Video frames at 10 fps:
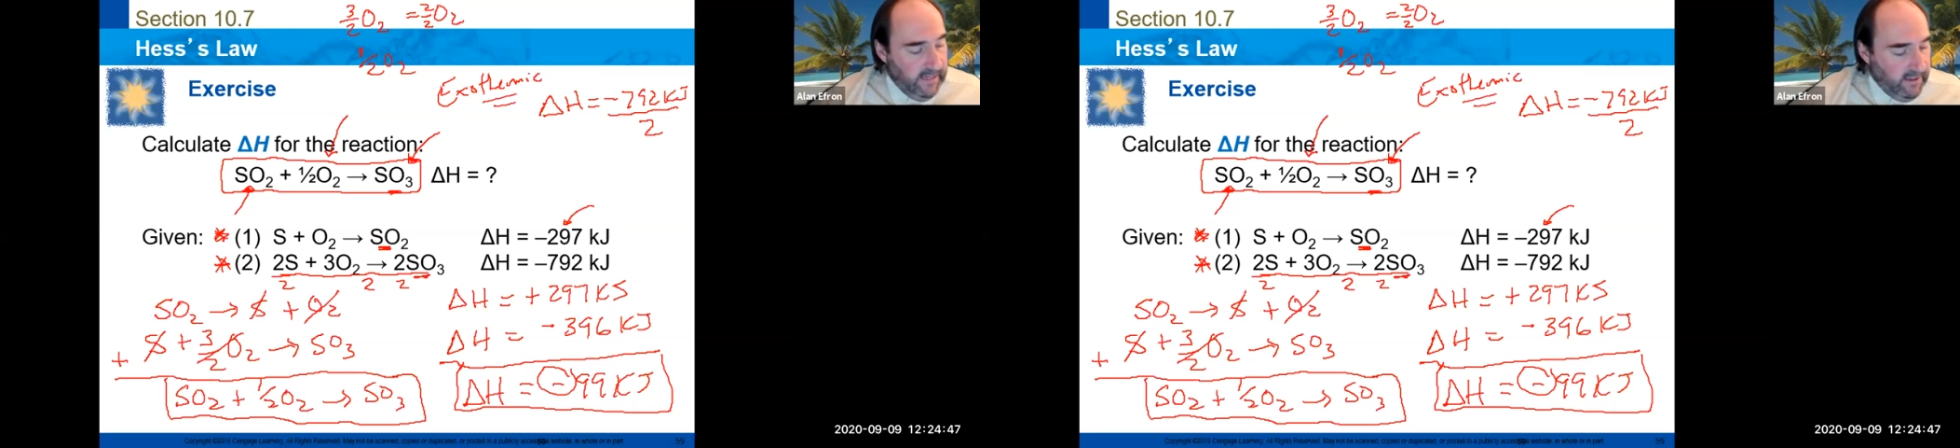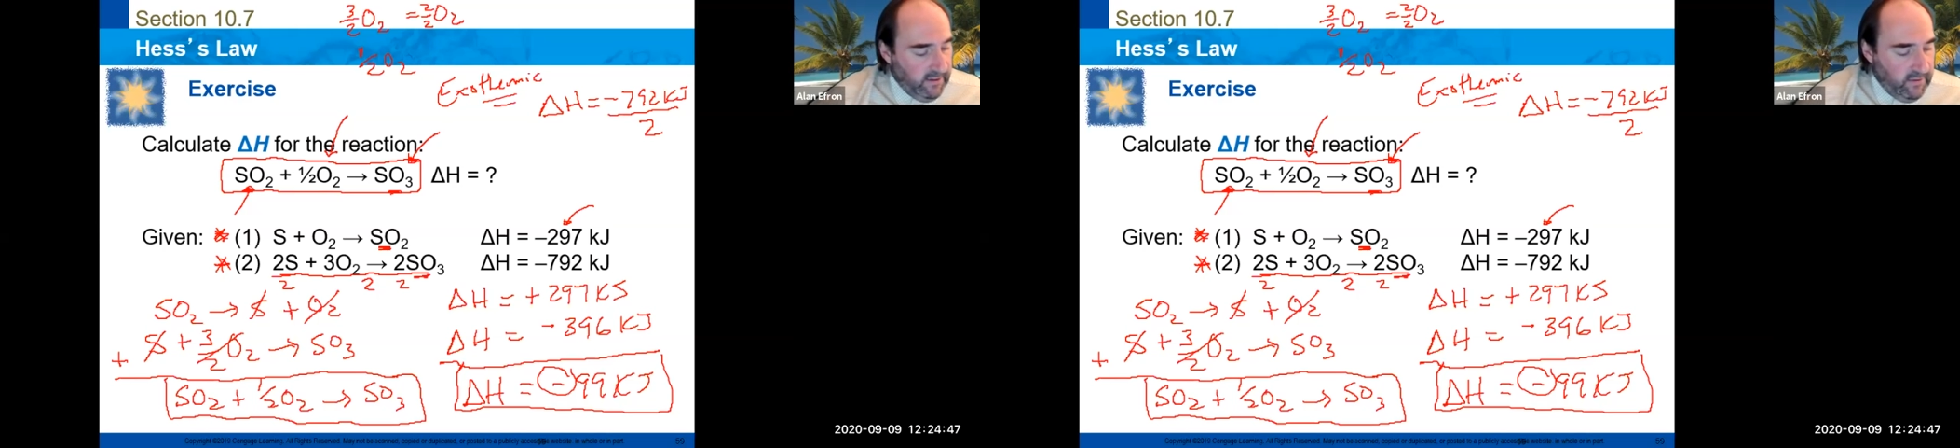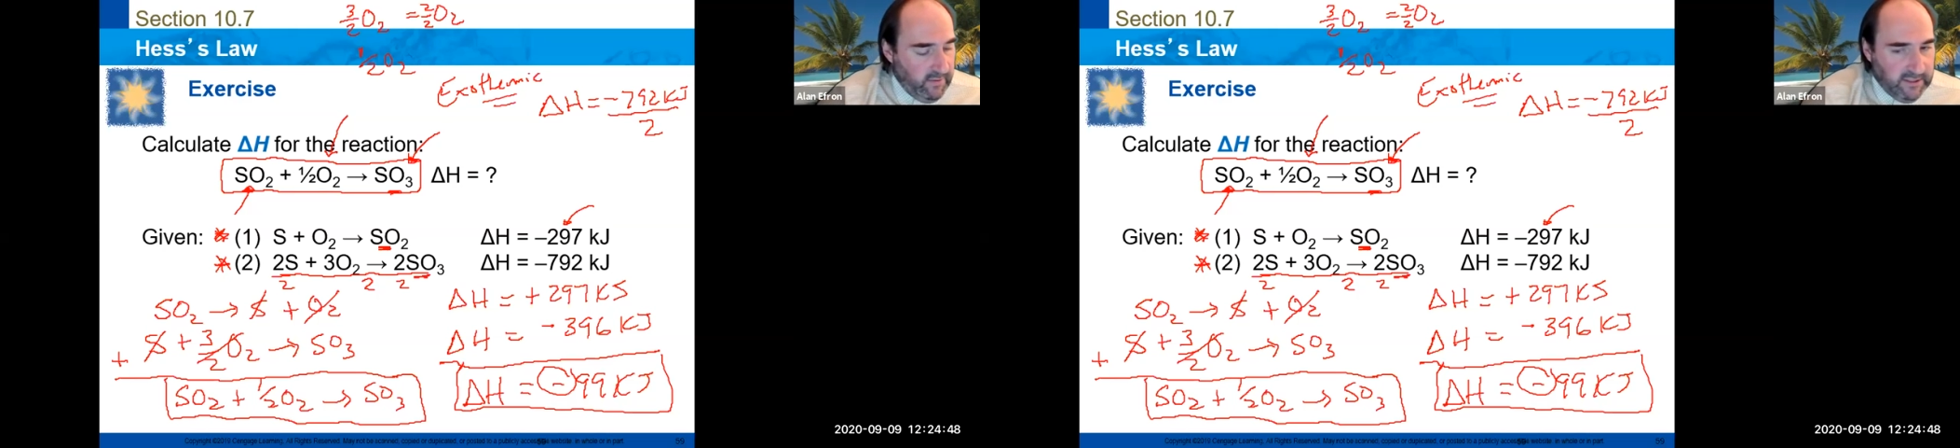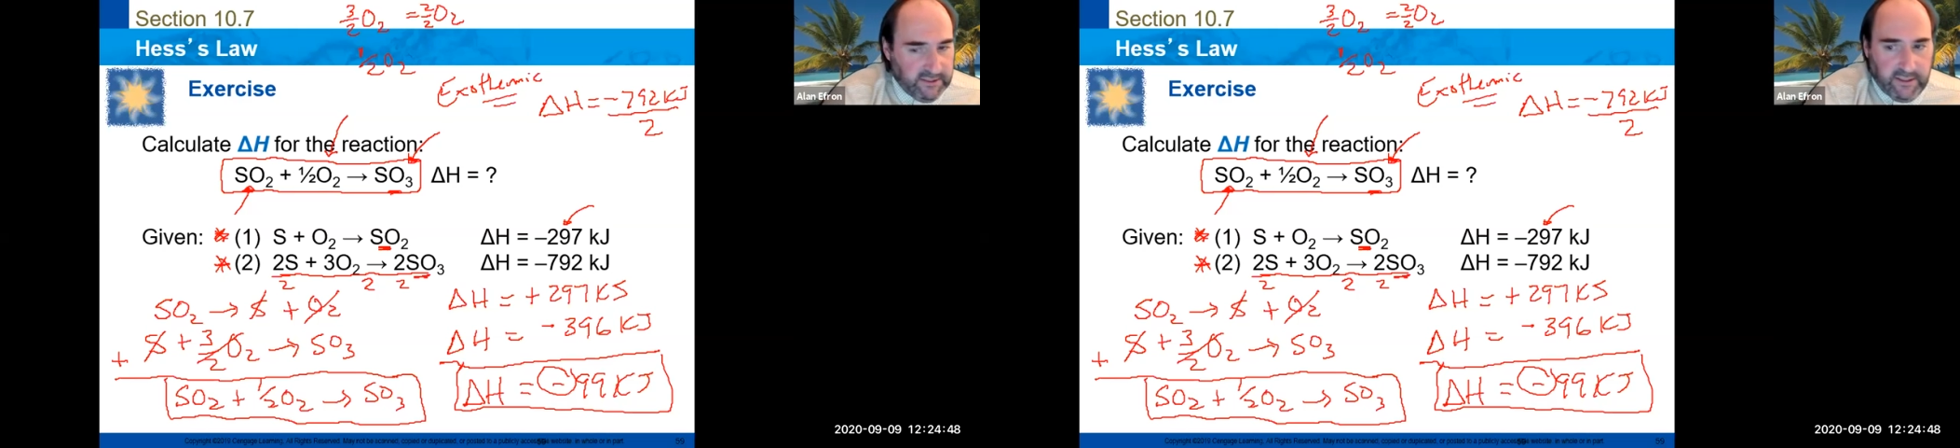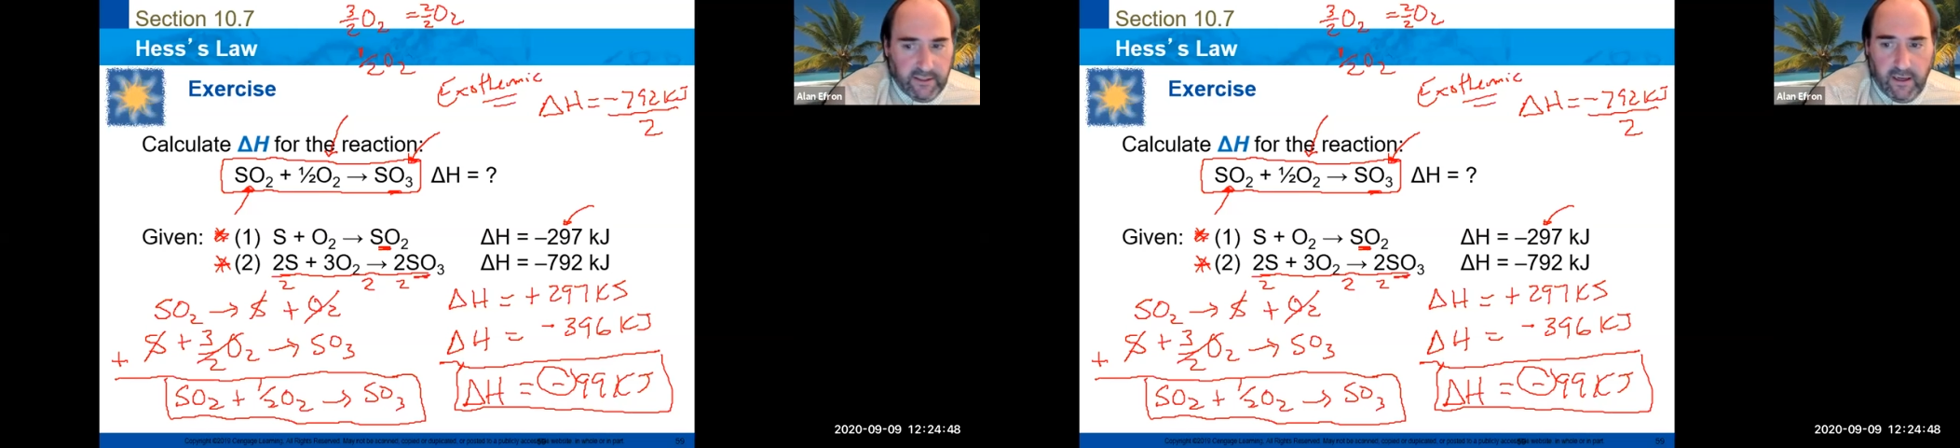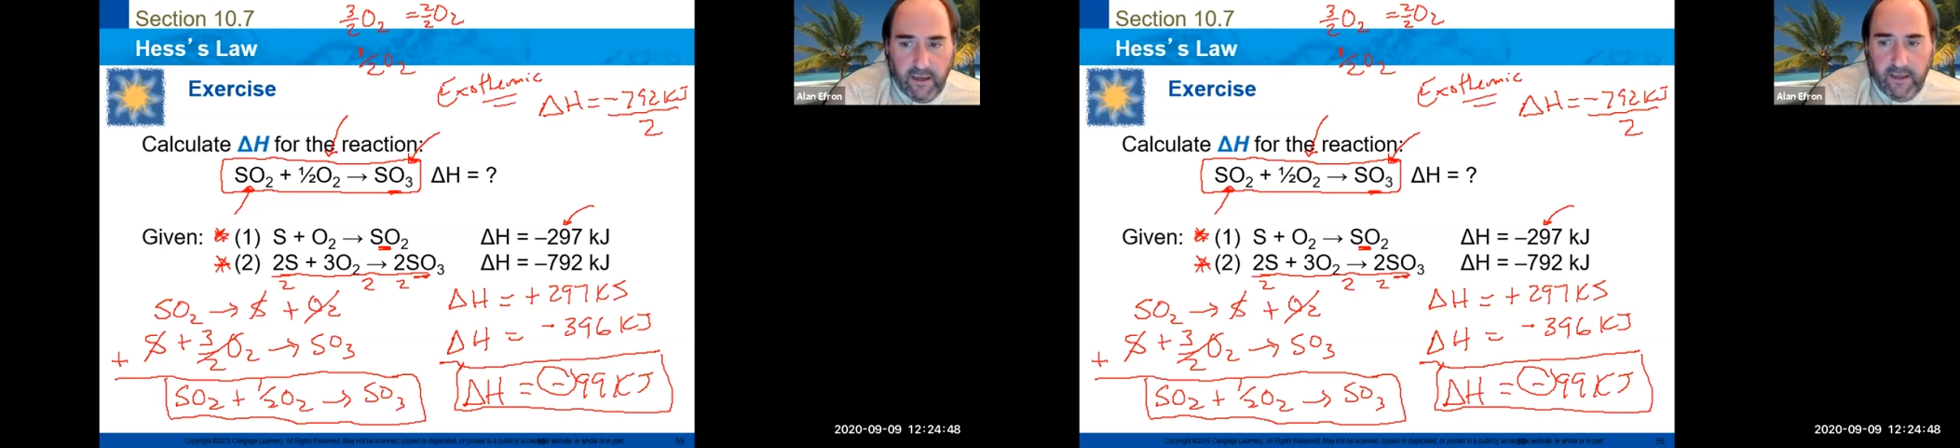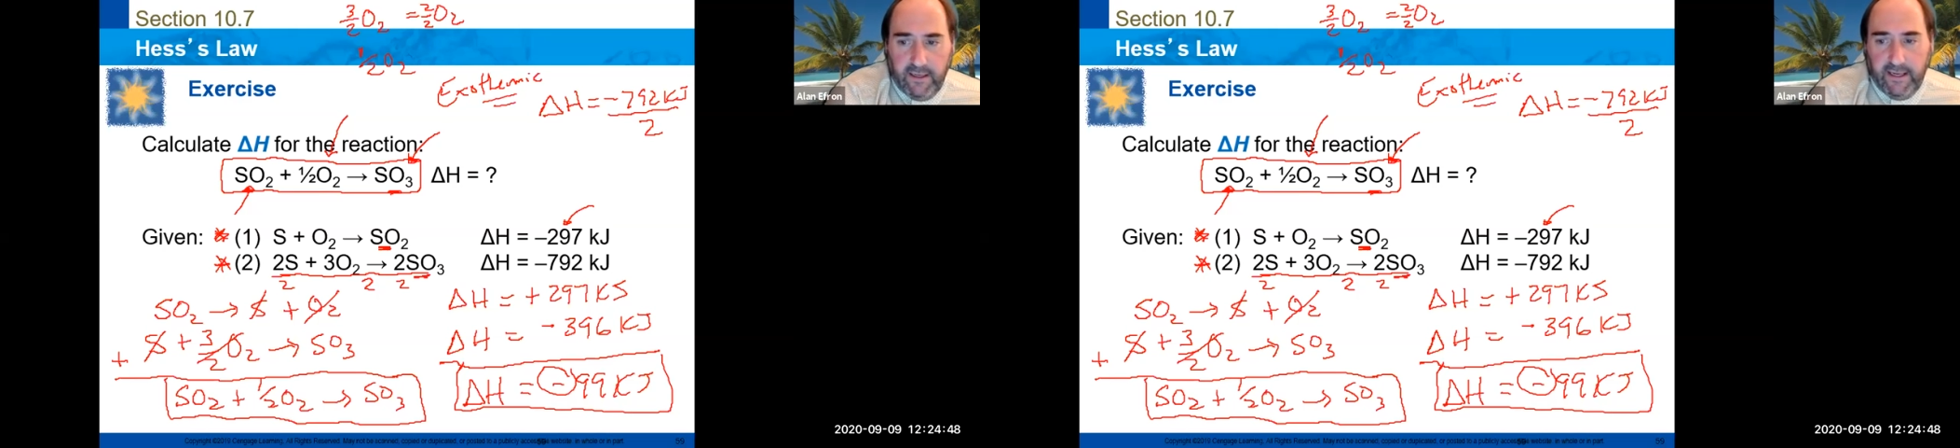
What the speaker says: Question on